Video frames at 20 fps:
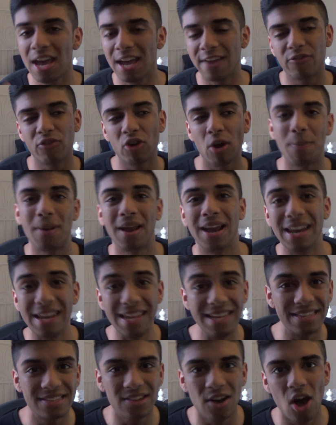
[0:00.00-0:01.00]
if you're a
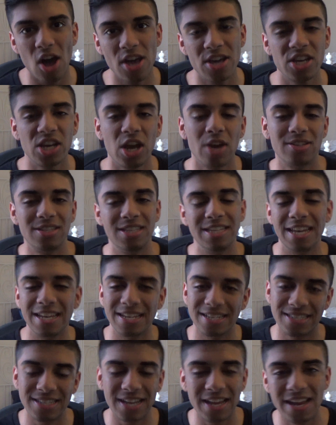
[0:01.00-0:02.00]
police guy, you can go to the
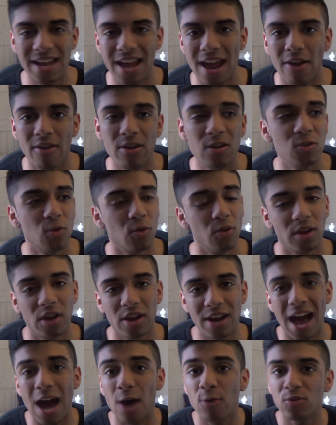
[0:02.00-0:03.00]
inner city areas or the
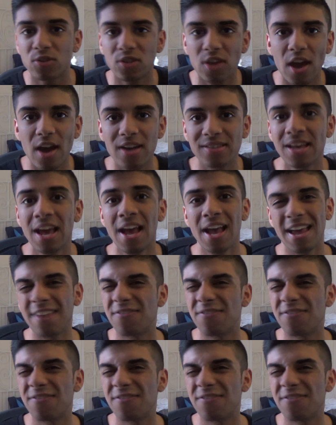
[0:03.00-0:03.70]
kind of outskirts.